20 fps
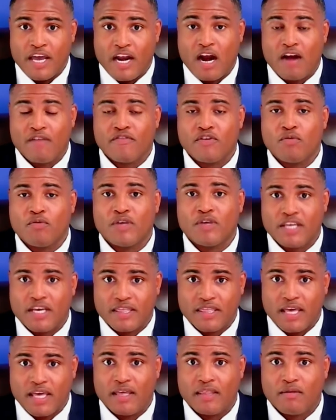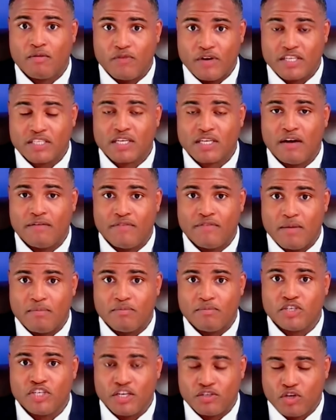In our view, we think that the risk of
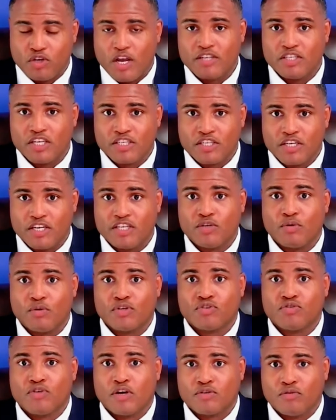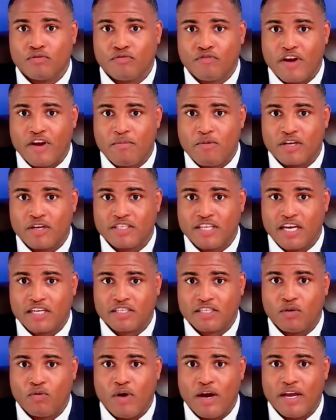them transitioning to a structural framework is
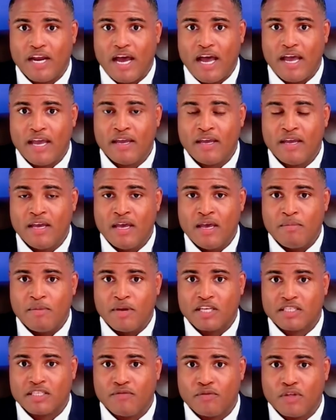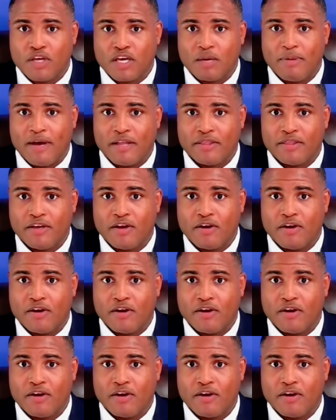actually quite high because if you think about